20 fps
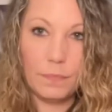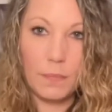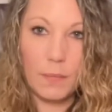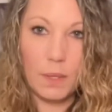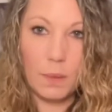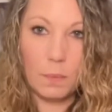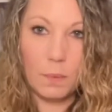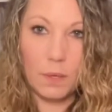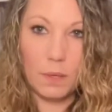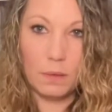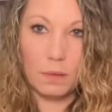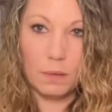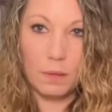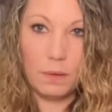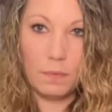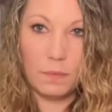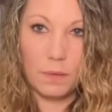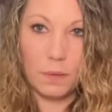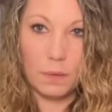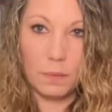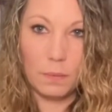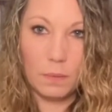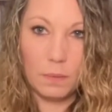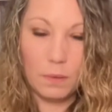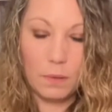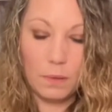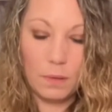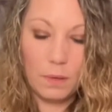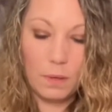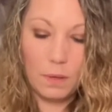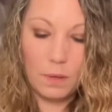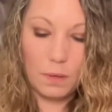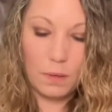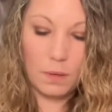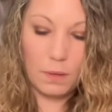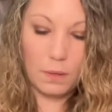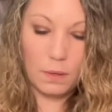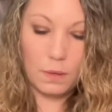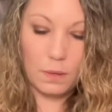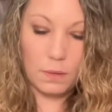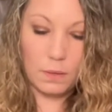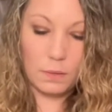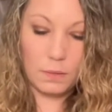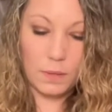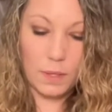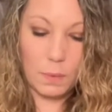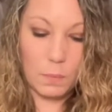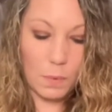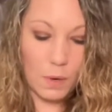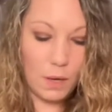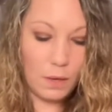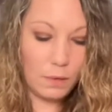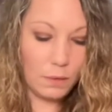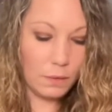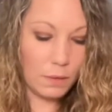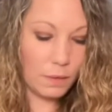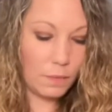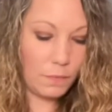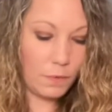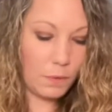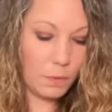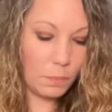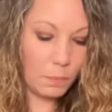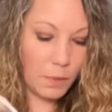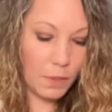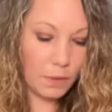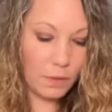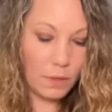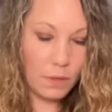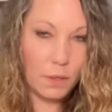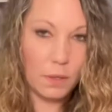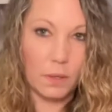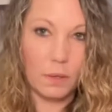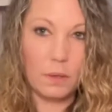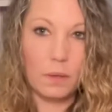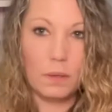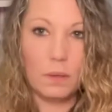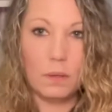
They want to love you. They want to love you, but look.